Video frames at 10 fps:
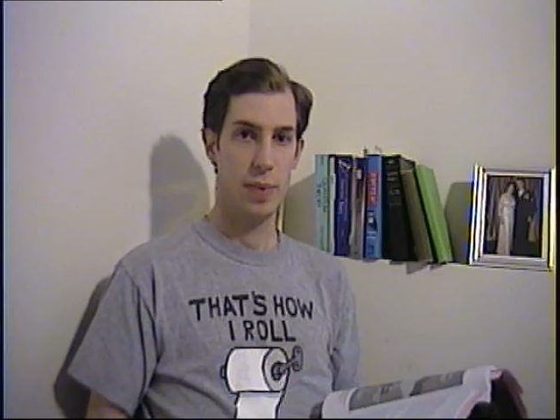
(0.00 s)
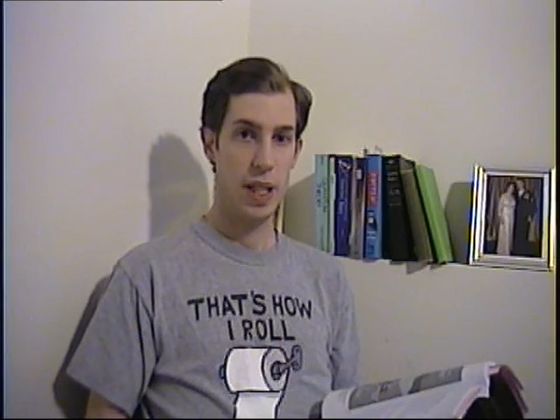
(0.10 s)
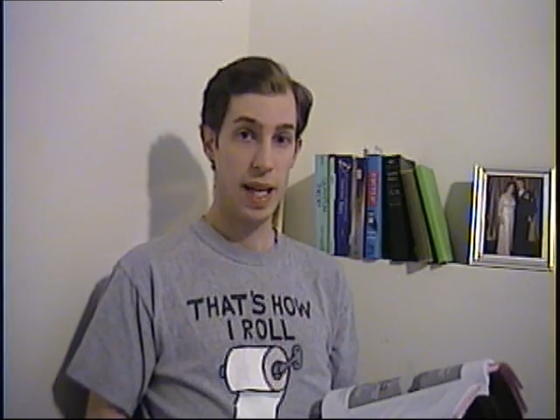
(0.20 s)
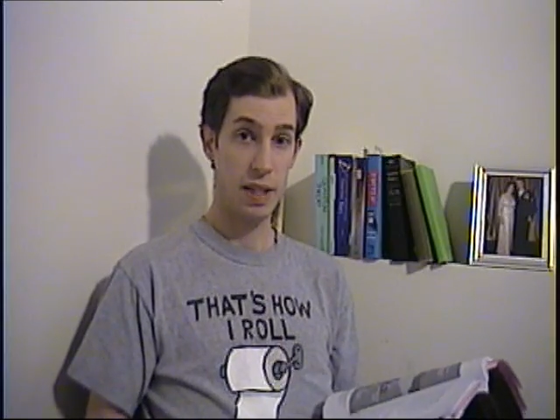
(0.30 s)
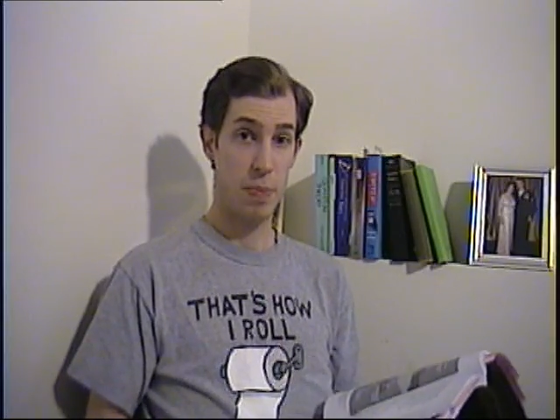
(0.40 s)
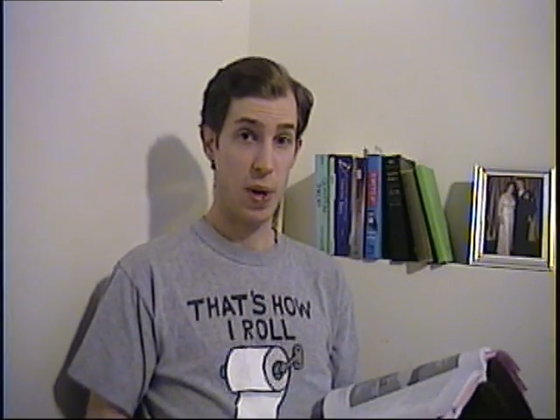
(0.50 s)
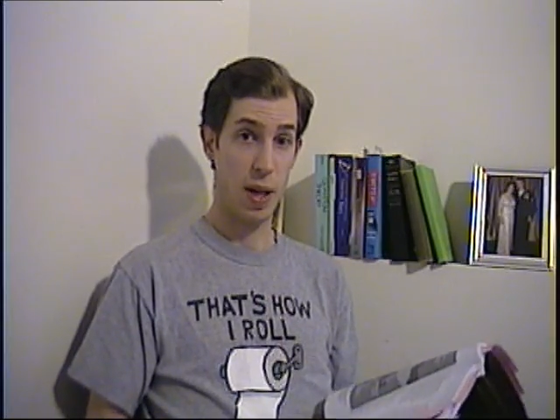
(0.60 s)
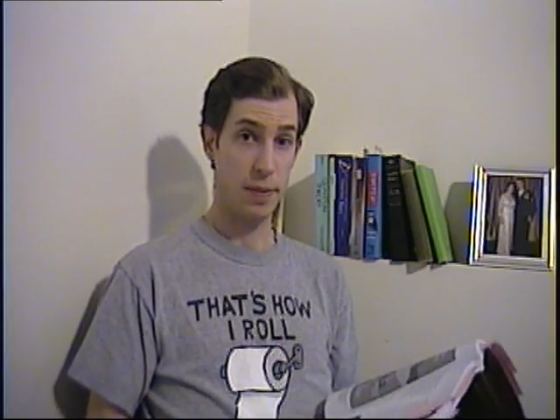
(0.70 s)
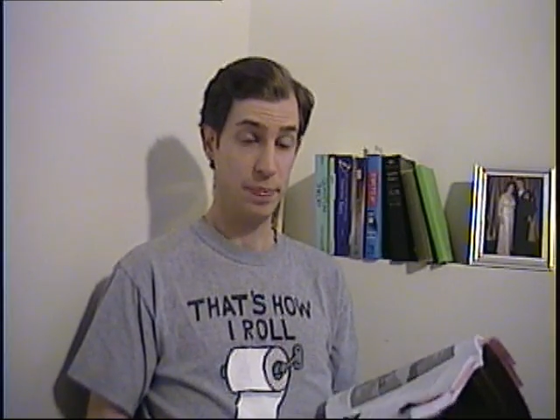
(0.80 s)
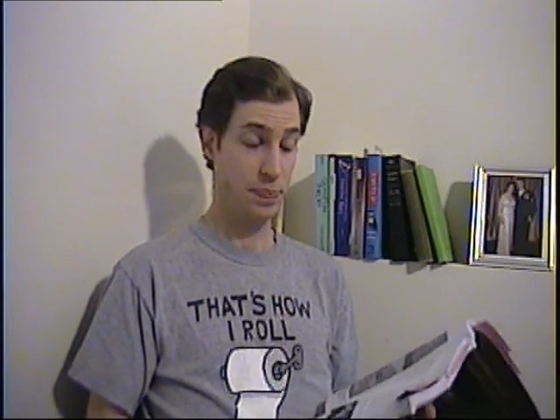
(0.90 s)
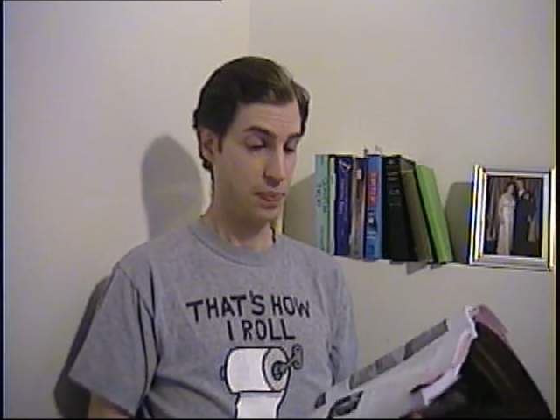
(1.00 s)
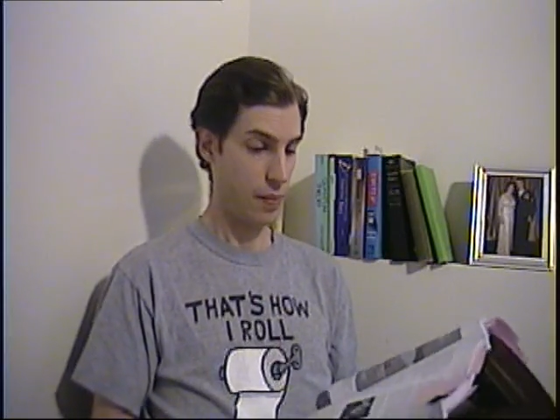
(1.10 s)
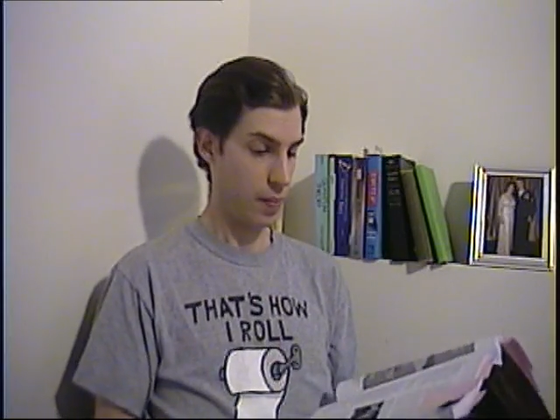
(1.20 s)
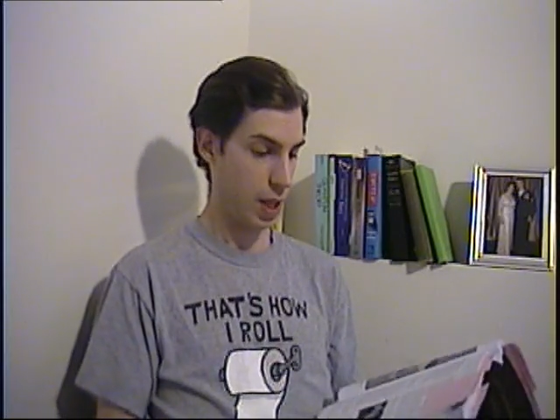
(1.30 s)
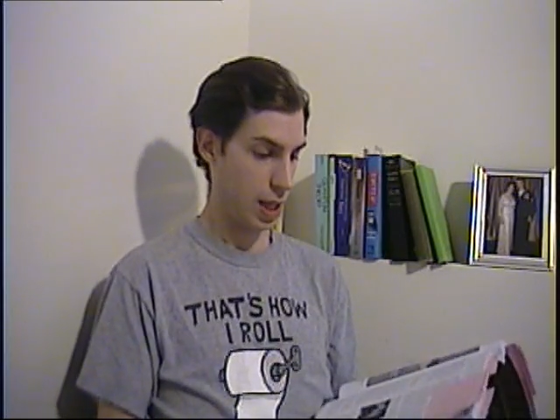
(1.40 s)
Next part.
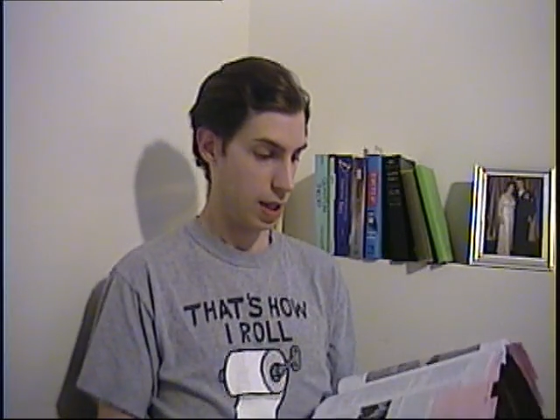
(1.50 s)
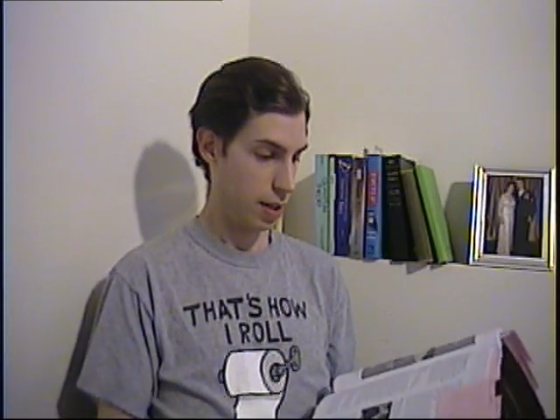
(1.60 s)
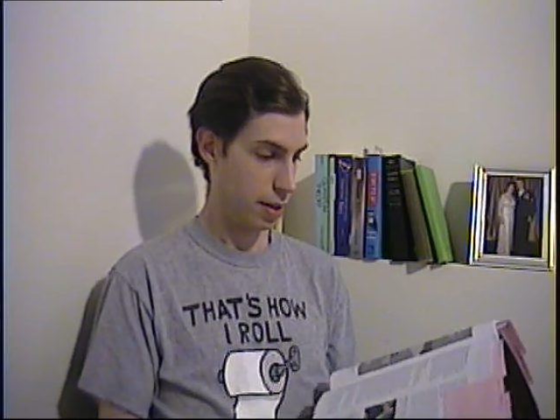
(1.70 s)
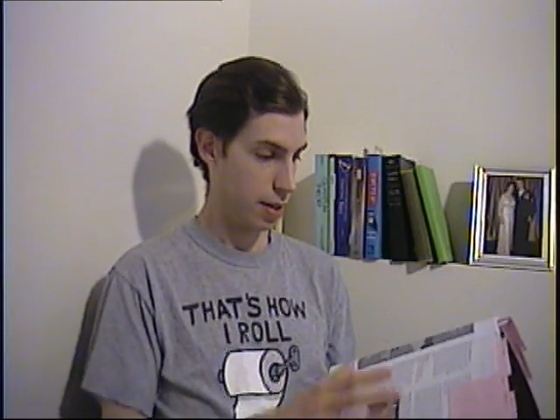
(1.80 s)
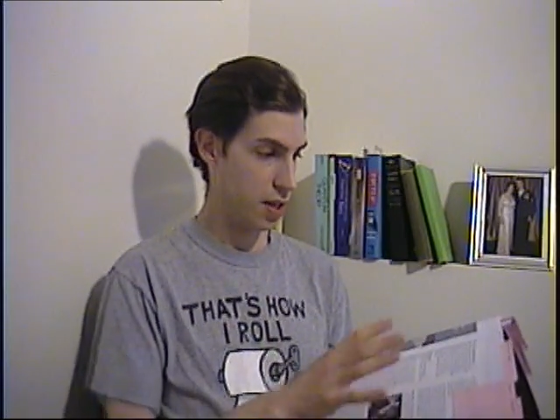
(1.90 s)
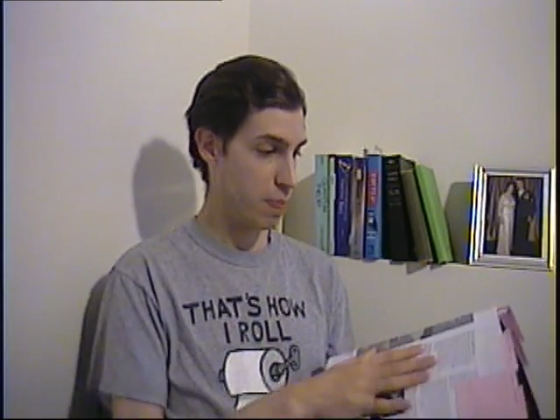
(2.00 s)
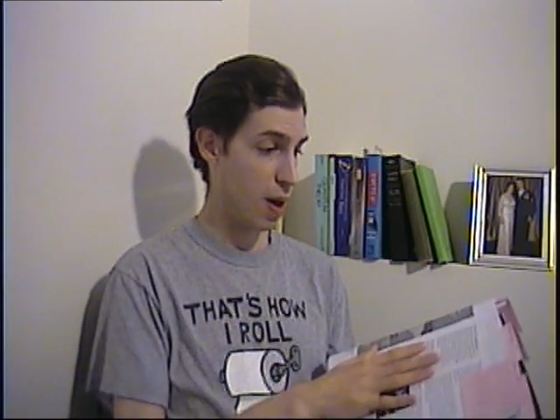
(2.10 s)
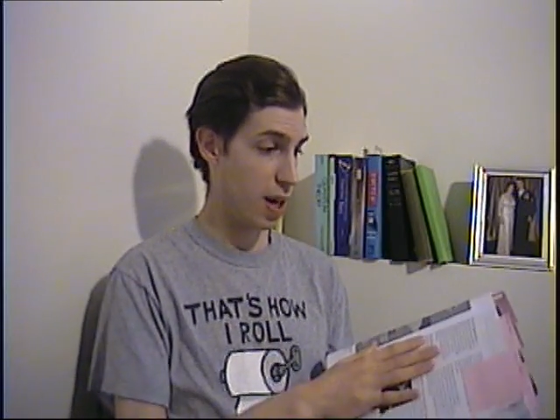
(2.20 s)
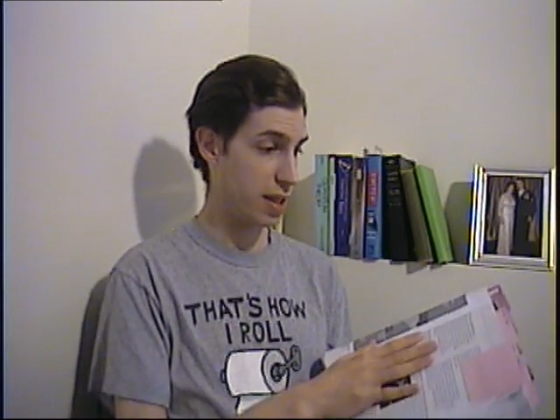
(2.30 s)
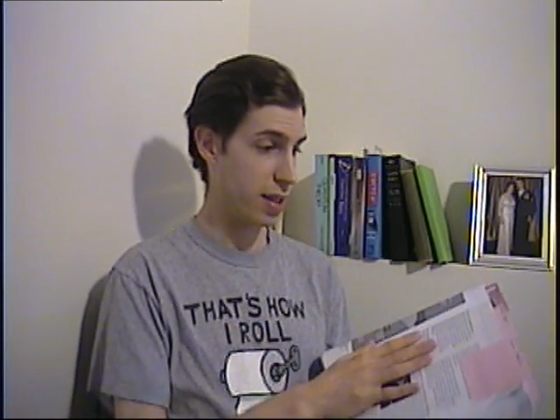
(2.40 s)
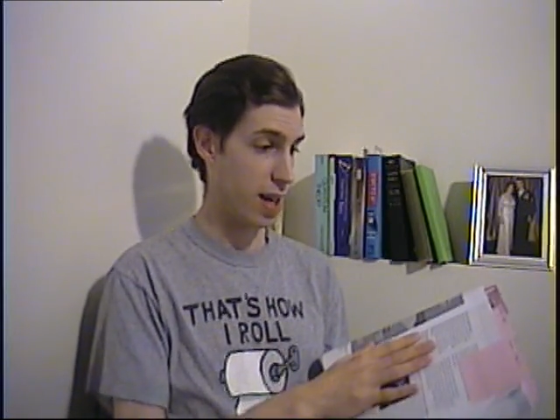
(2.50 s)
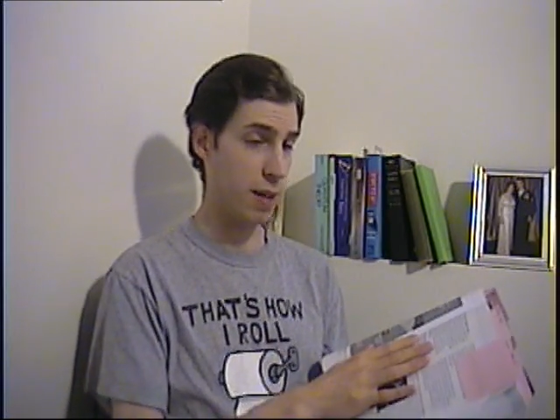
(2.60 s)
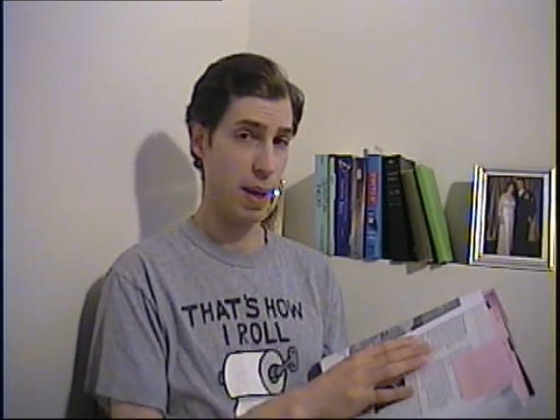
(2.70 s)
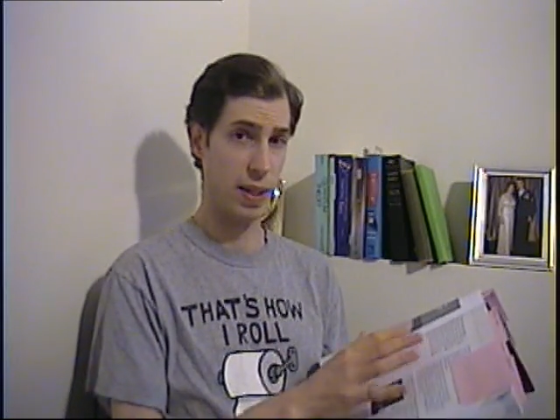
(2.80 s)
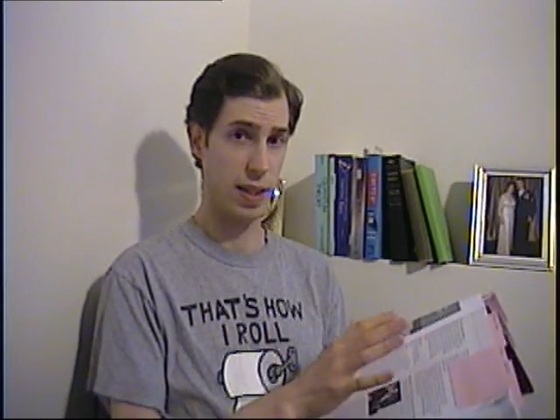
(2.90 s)
This part is
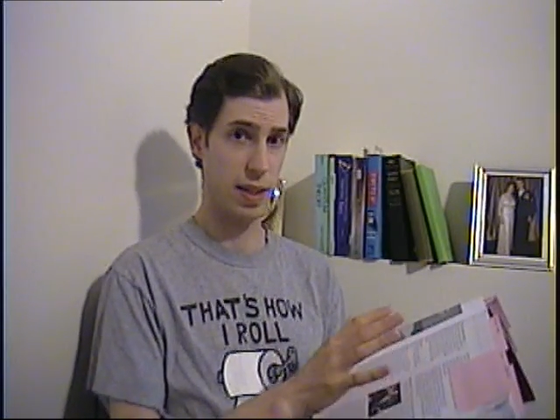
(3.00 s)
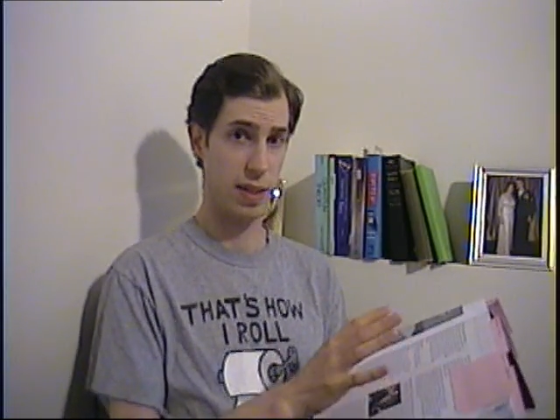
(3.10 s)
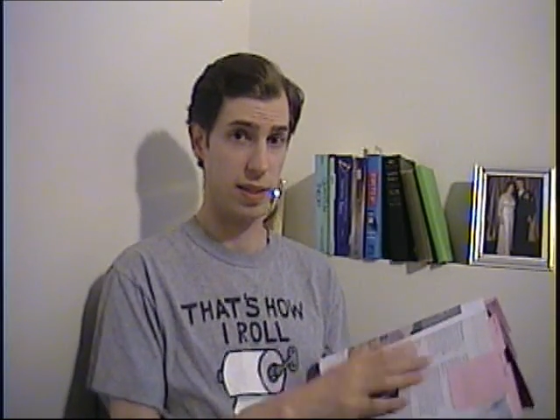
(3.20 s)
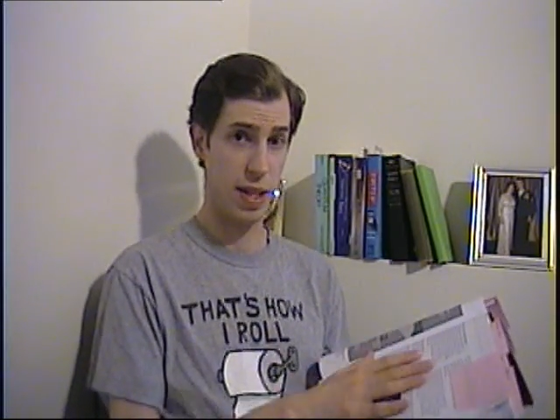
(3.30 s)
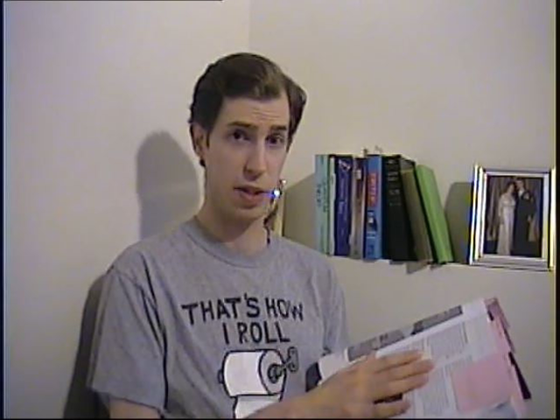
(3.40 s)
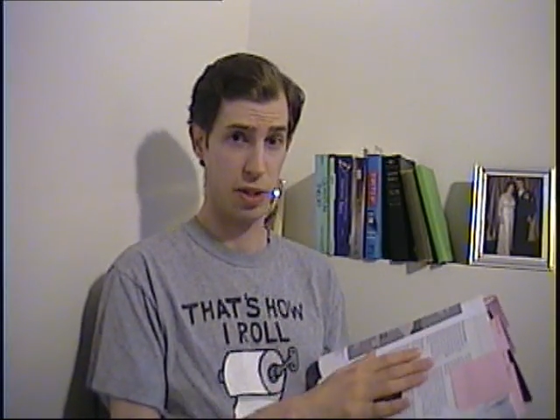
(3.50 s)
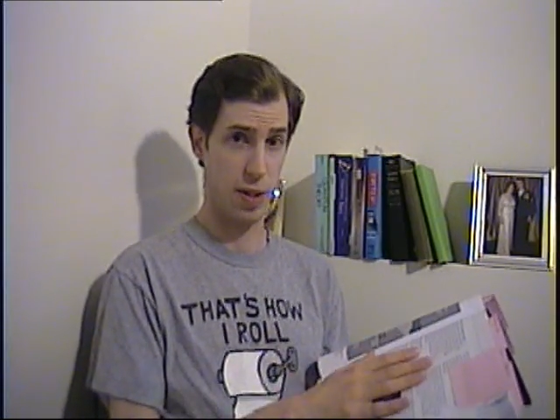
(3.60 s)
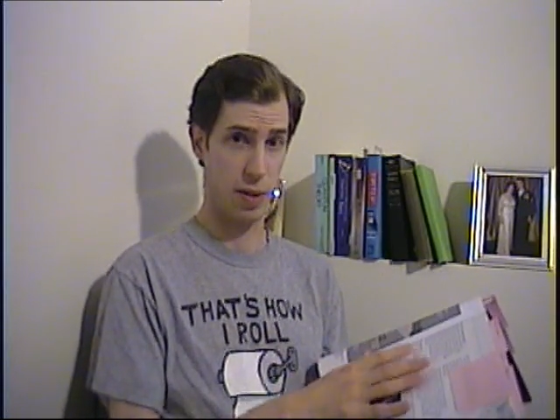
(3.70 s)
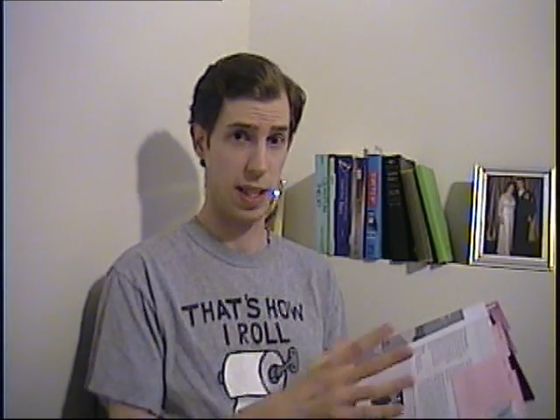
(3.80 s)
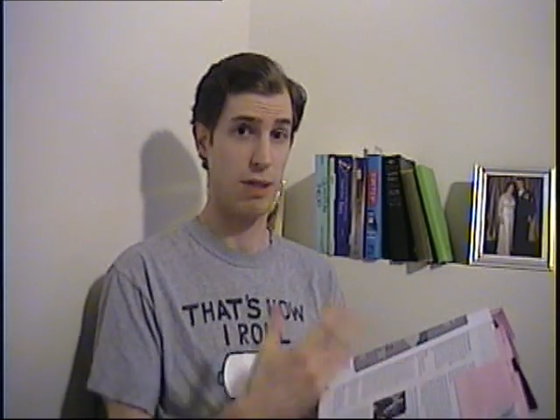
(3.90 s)
talking about the seer stones.